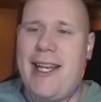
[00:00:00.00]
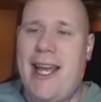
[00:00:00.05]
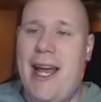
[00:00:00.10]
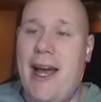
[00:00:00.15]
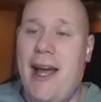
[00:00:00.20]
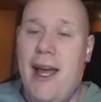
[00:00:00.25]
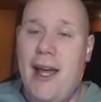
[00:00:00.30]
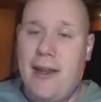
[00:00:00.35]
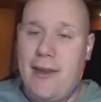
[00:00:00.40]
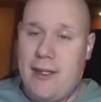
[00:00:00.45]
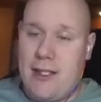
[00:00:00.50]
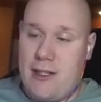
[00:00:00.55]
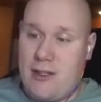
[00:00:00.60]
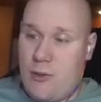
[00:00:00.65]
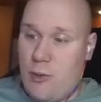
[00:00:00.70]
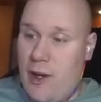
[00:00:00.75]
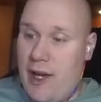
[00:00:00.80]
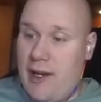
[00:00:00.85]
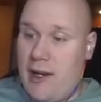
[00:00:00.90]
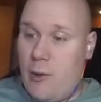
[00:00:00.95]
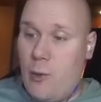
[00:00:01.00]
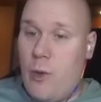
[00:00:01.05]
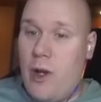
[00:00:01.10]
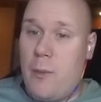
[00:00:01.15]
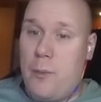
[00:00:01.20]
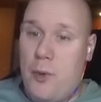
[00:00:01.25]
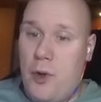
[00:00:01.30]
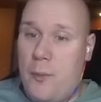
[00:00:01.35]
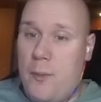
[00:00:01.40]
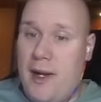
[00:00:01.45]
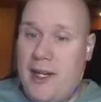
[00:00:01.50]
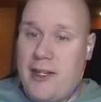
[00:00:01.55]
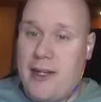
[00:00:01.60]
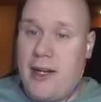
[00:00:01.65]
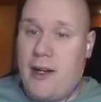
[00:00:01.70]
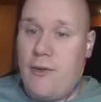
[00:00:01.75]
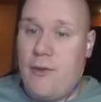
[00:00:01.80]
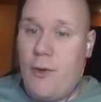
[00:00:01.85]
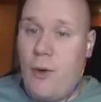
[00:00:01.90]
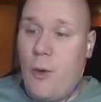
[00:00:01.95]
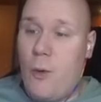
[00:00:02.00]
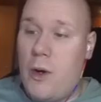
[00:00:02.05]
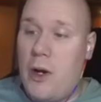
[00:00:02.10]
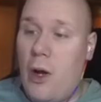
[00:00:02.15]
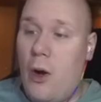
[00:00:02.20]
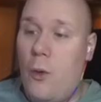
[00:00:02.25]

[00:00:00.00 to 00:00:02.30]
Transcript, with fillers: And yeah, this is why I didn't want to put my tank forward.